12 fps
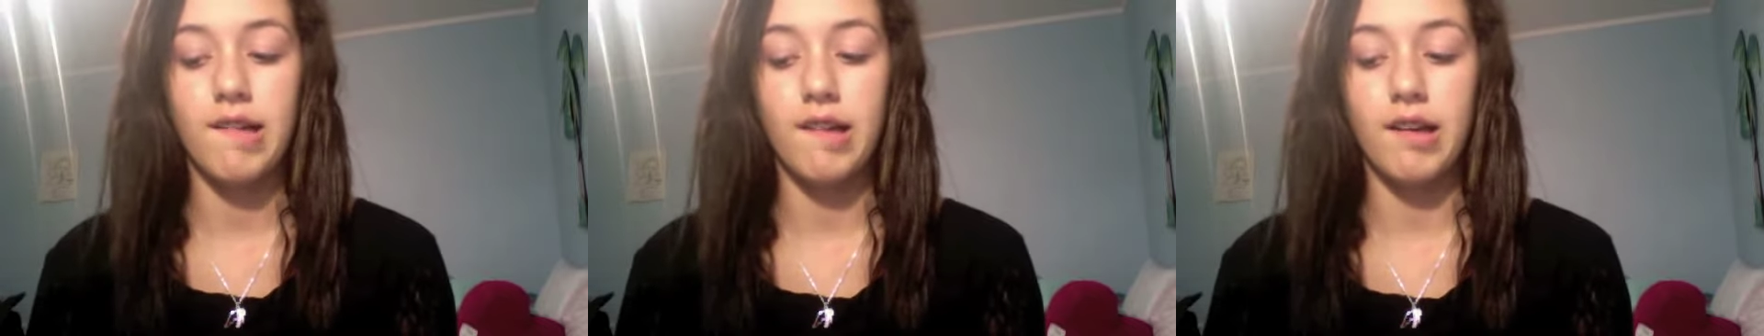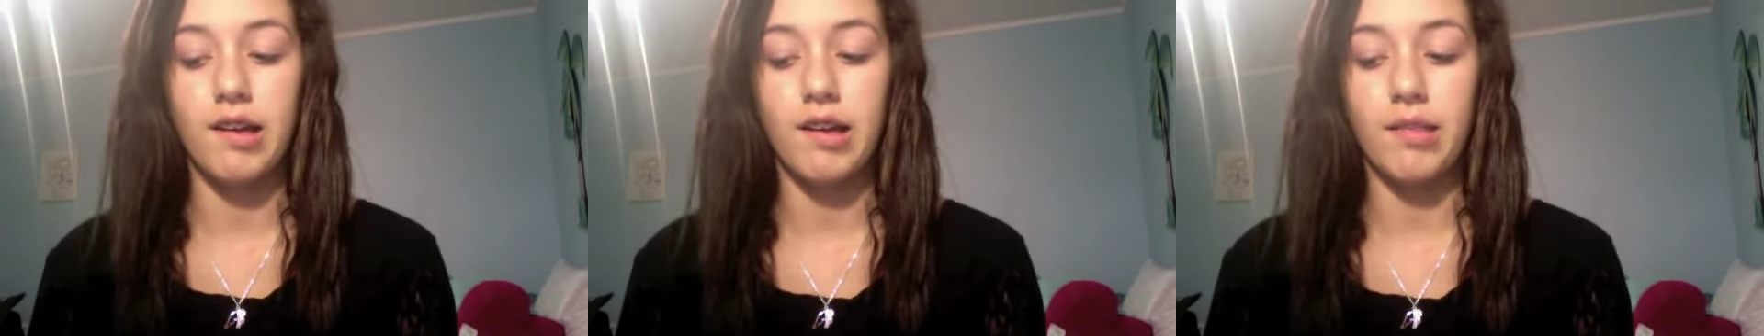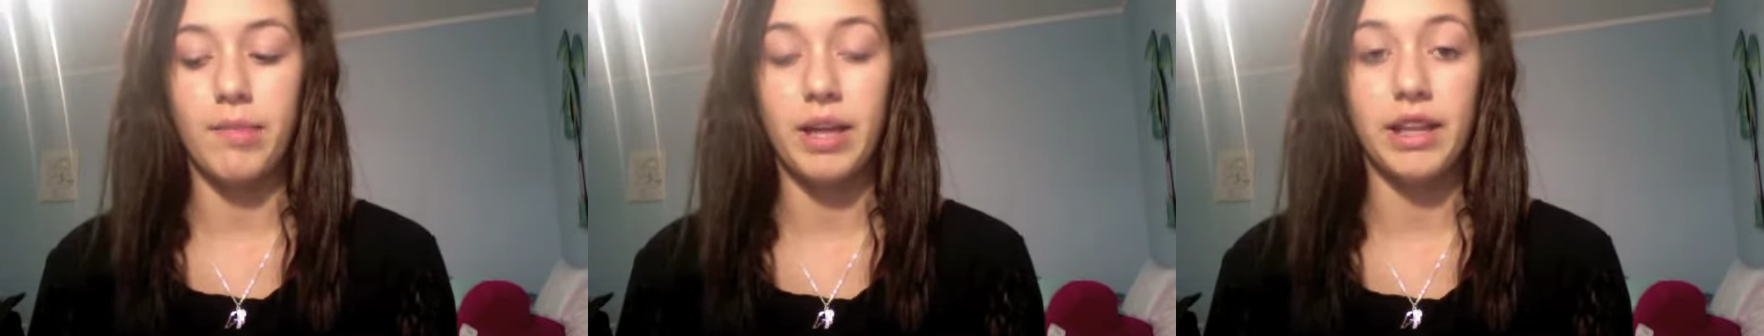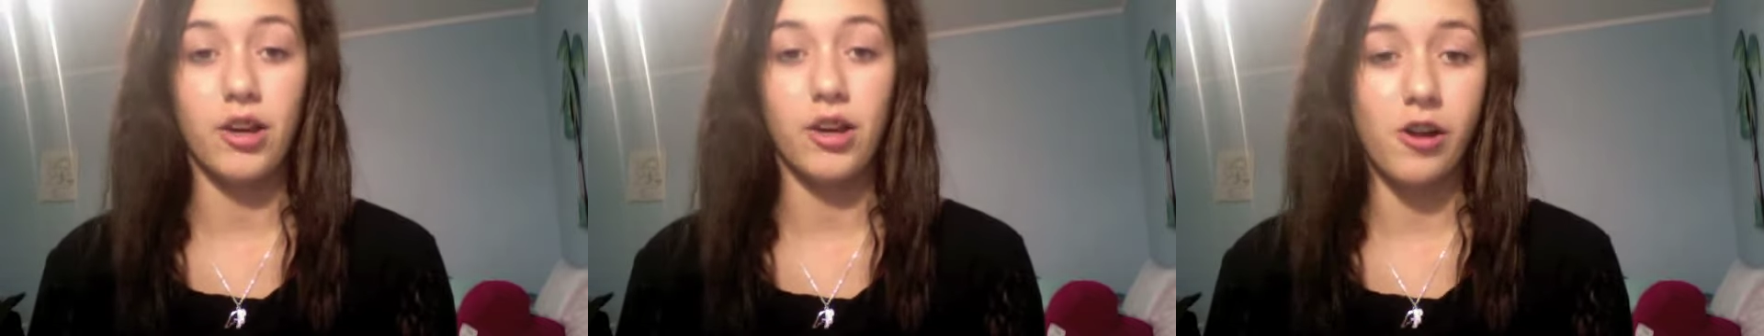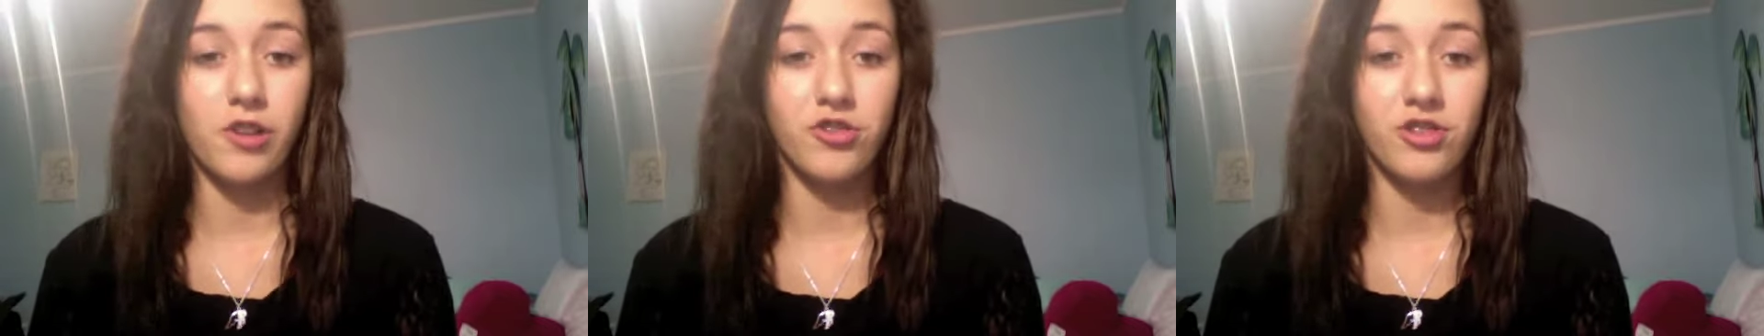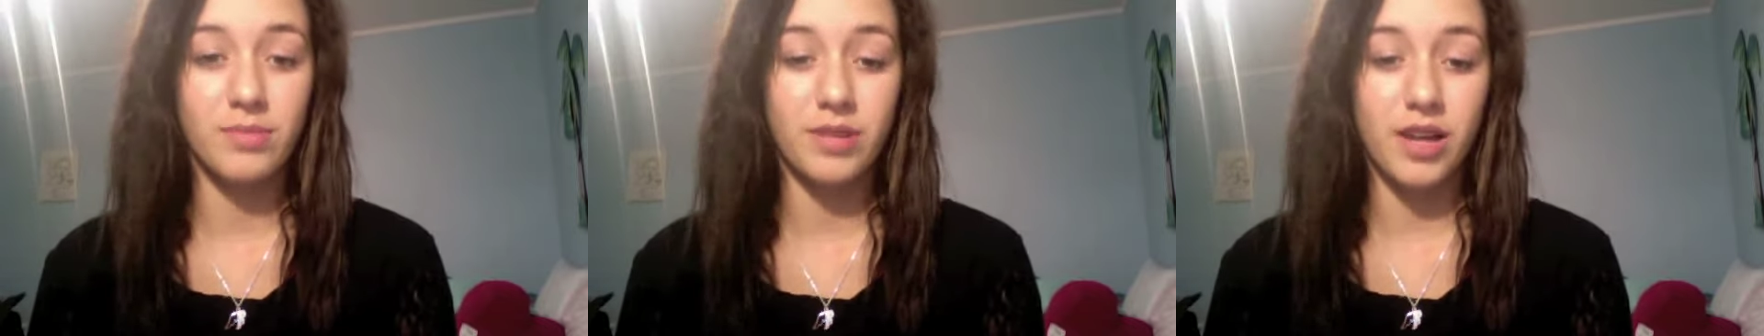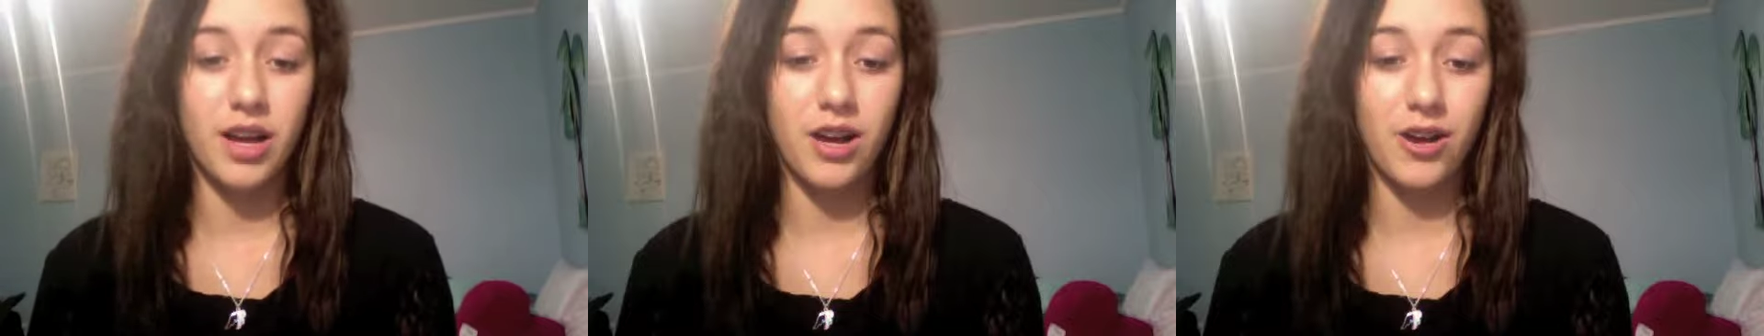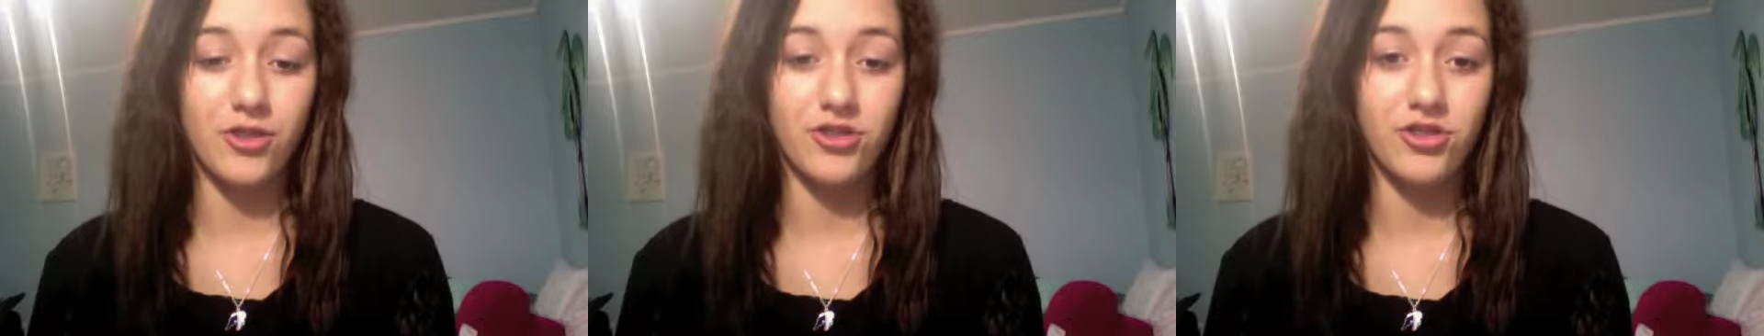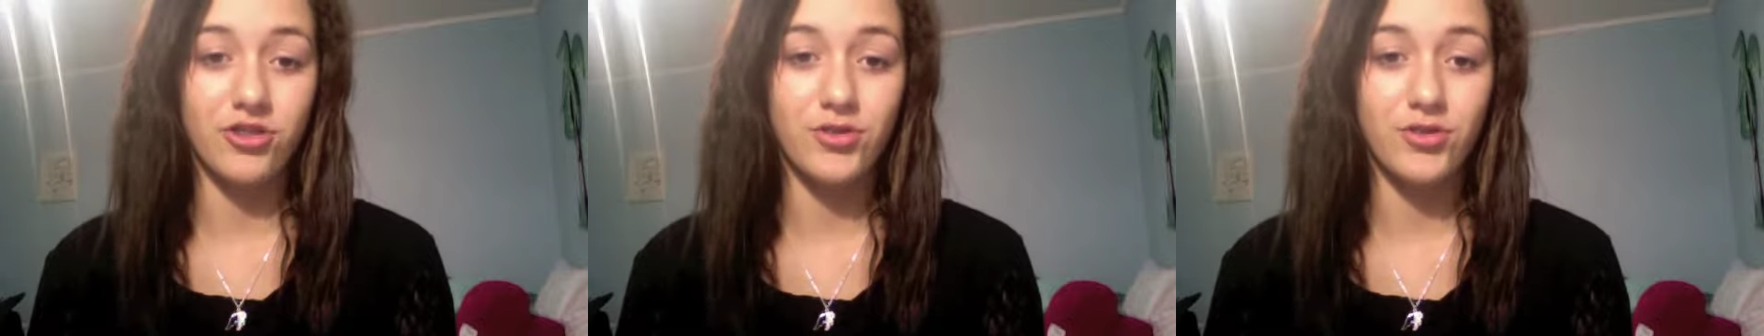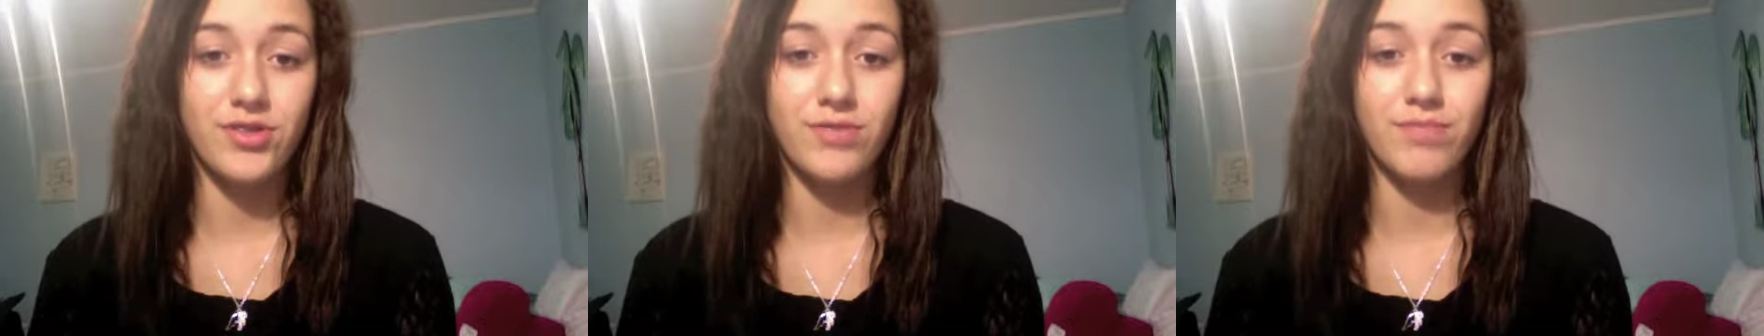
I like oranges, but not orange juice.